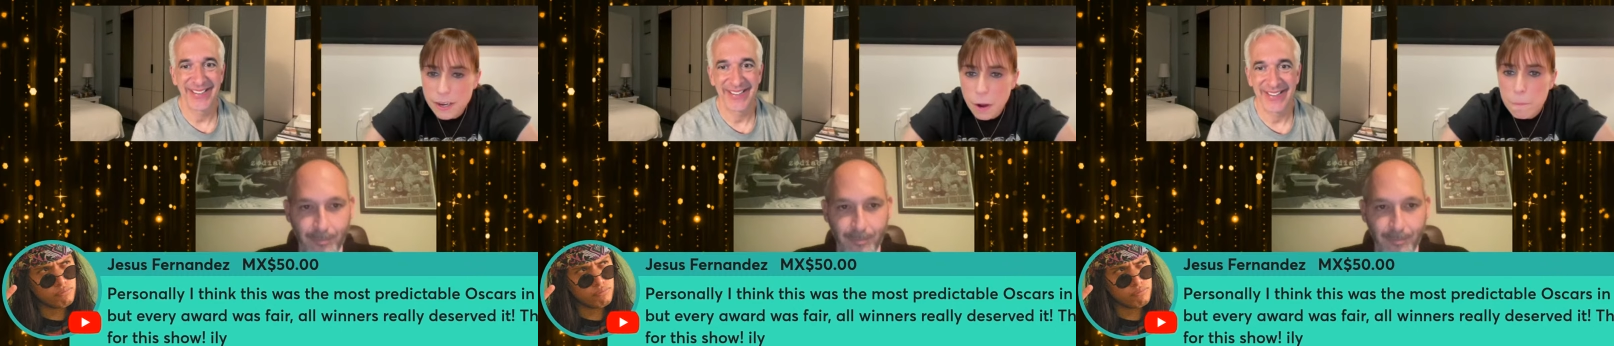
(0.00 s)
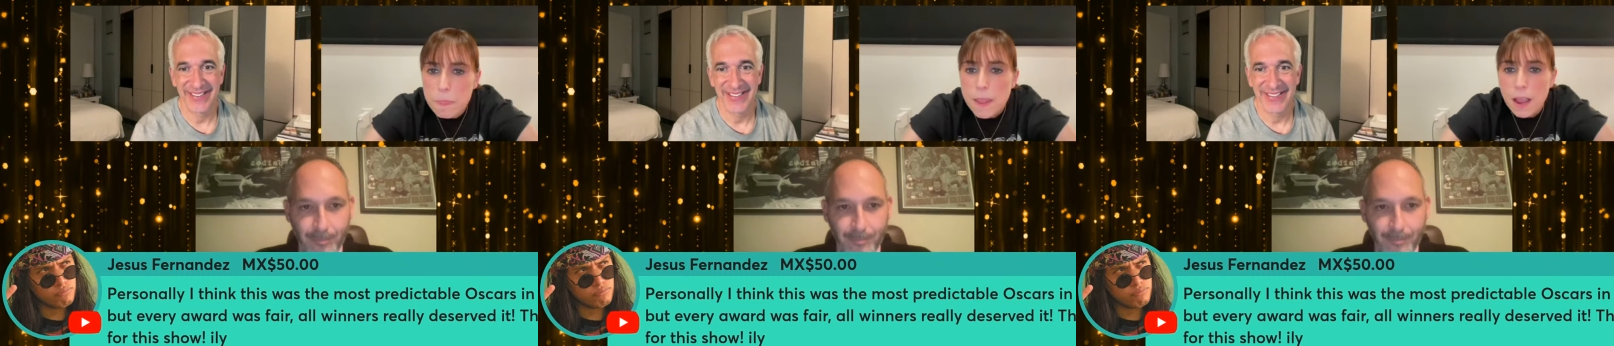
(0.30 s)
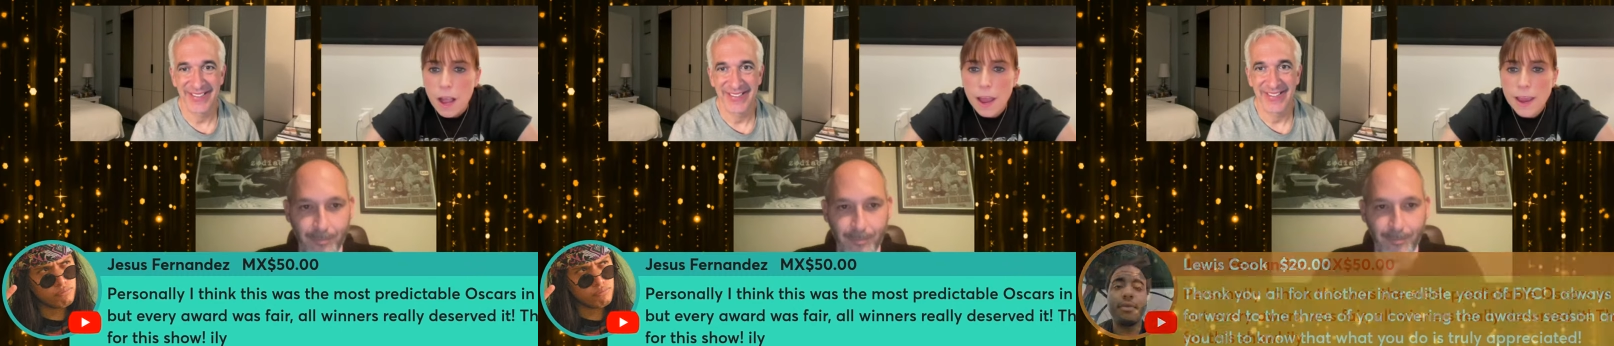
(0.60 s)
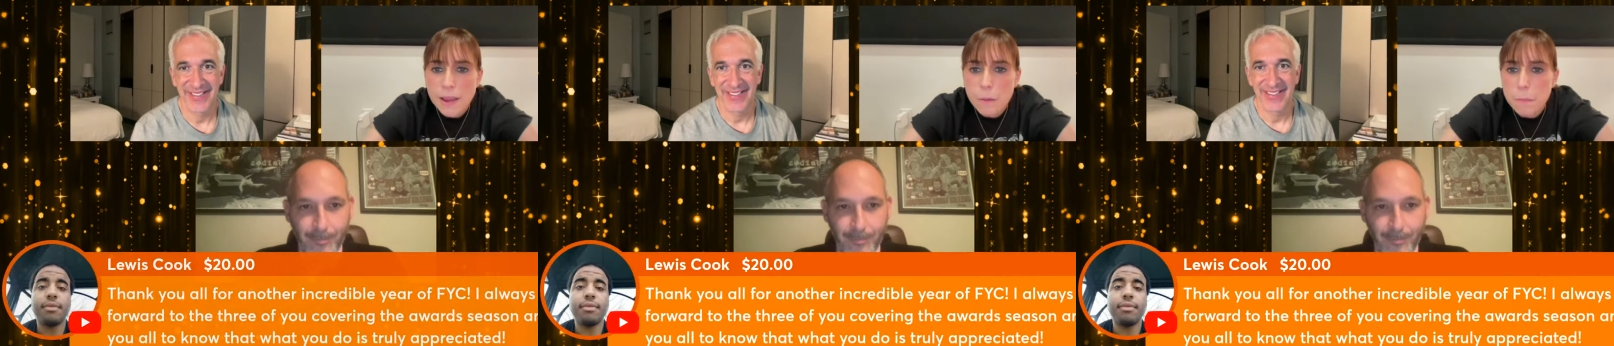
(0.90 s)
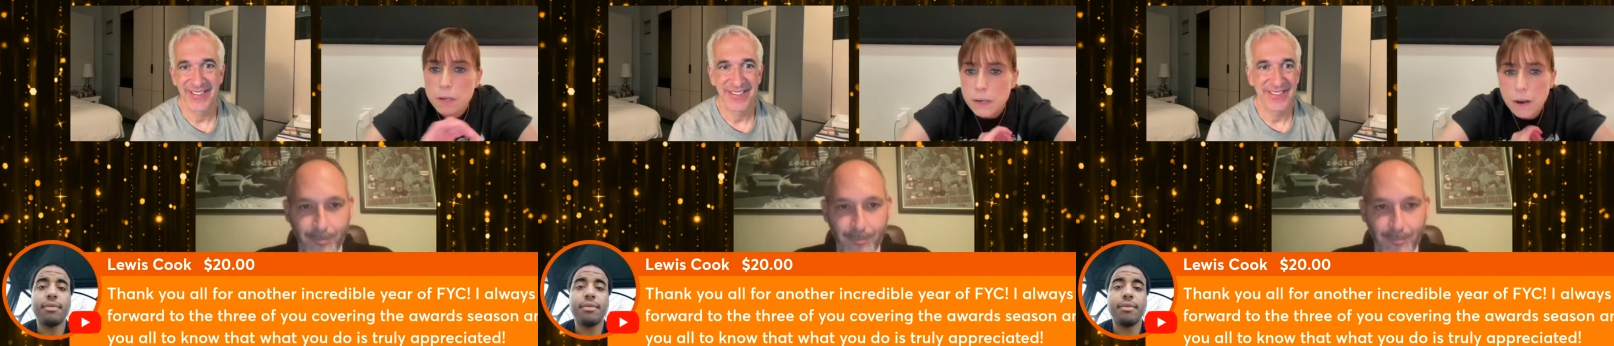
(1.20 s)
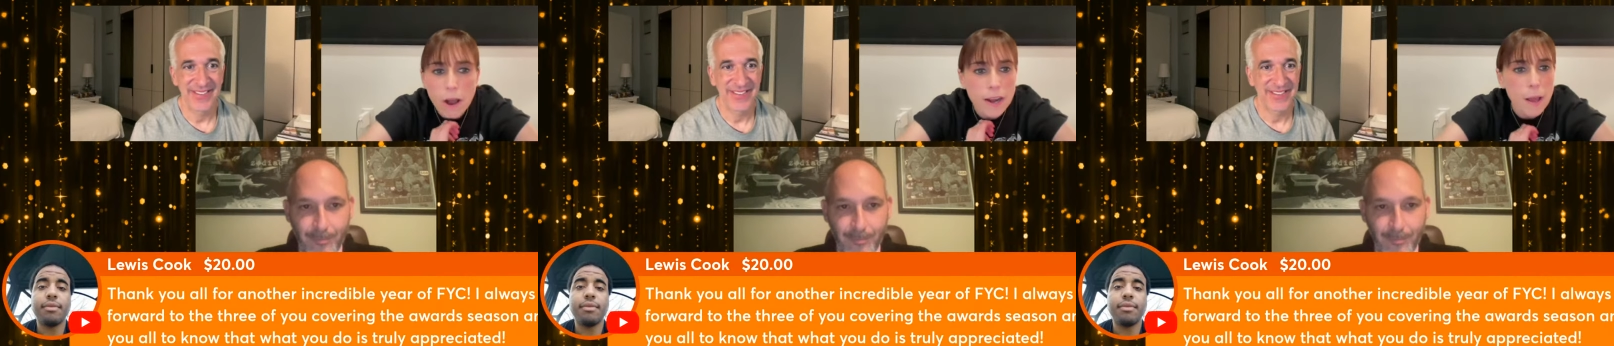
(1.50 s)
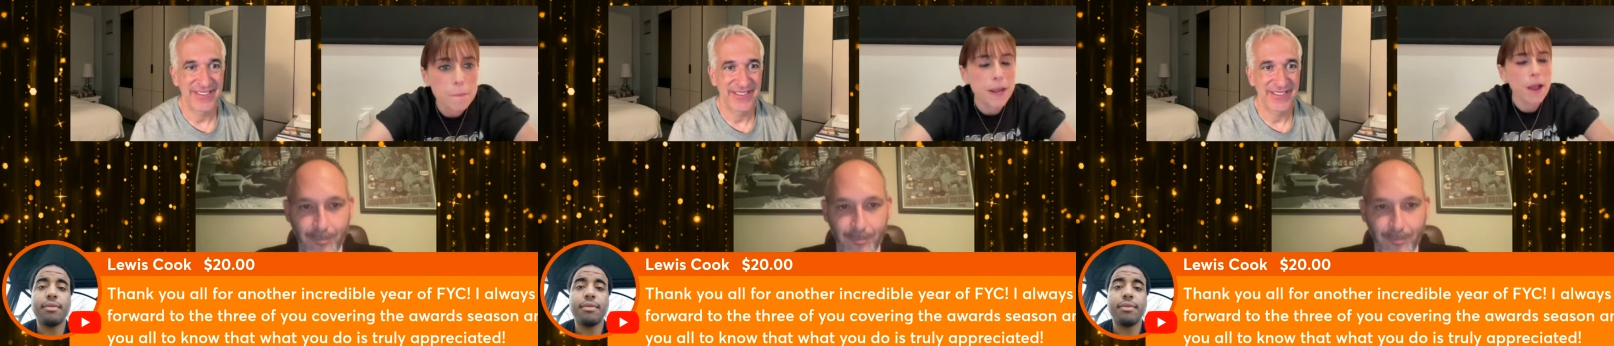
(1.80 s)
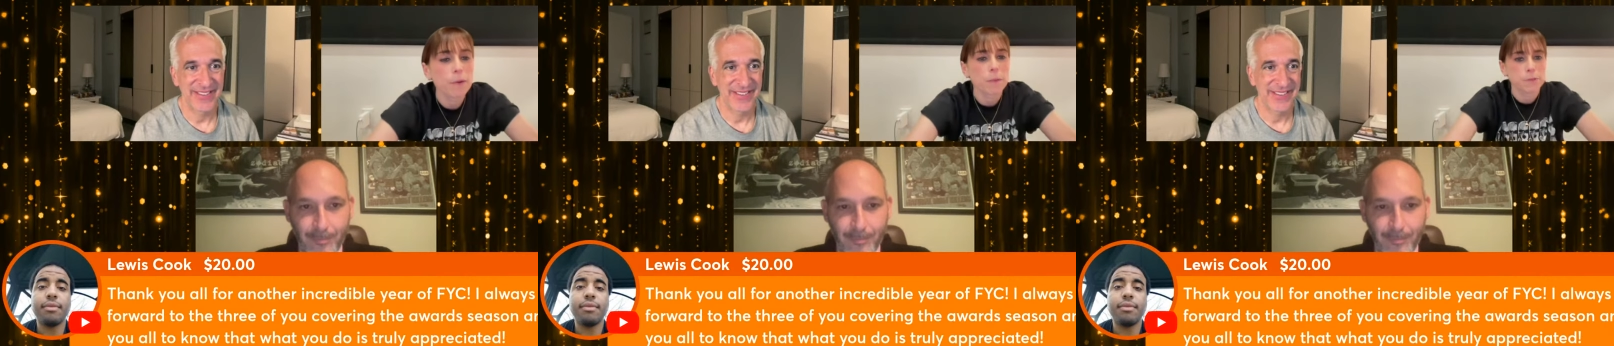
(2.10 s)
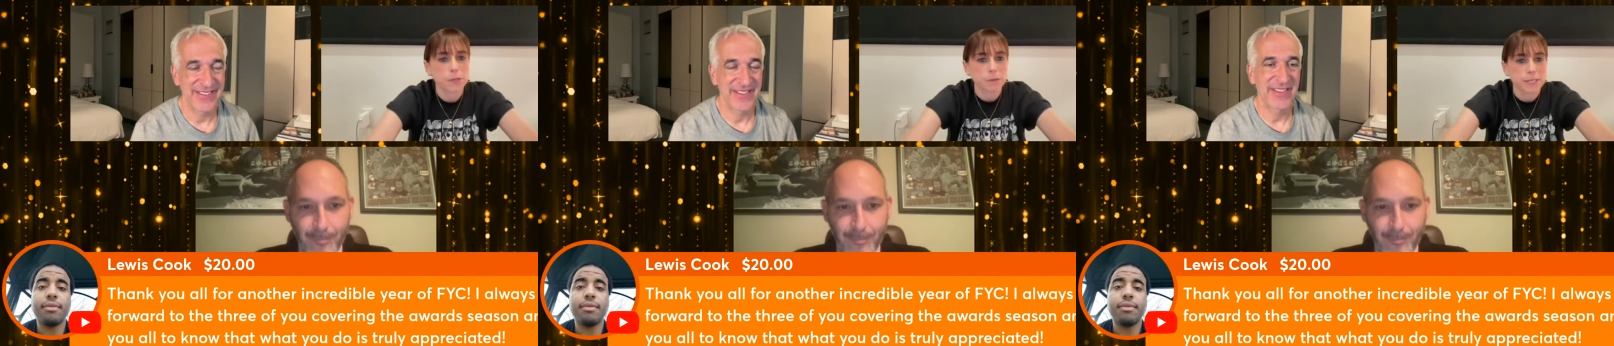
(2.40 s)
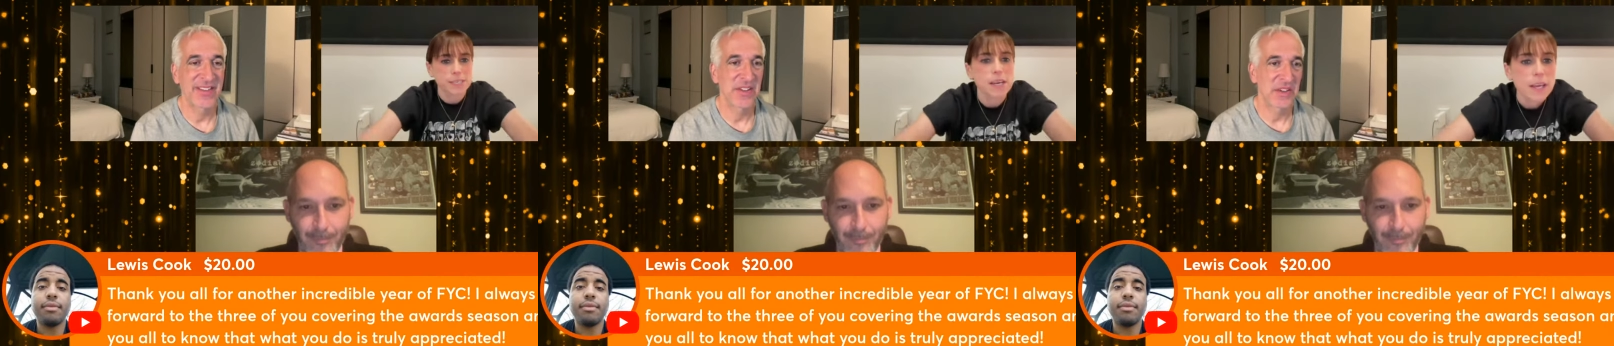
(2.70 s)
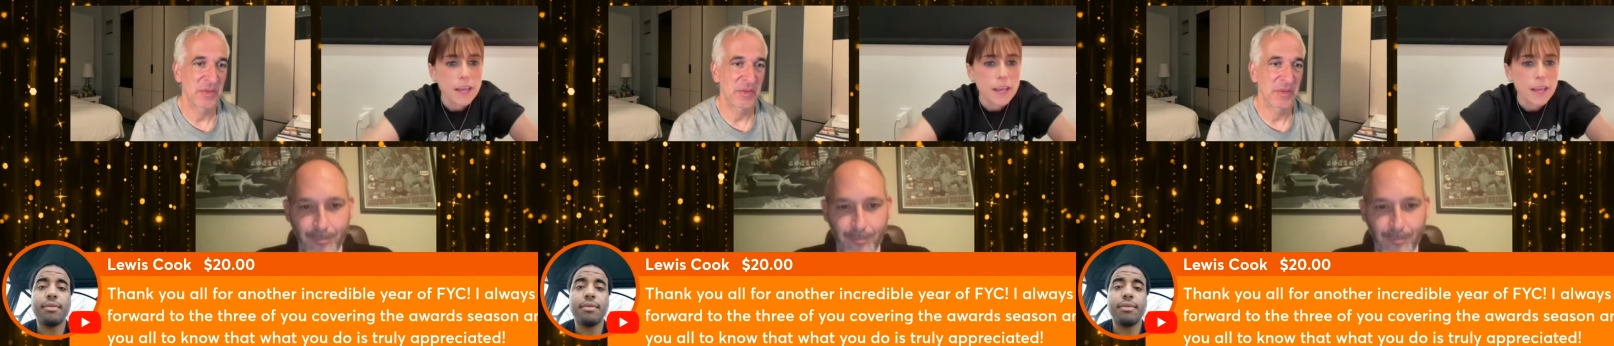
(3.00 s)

Speaker 1: No, I am caught up. Now we're up to Lewis.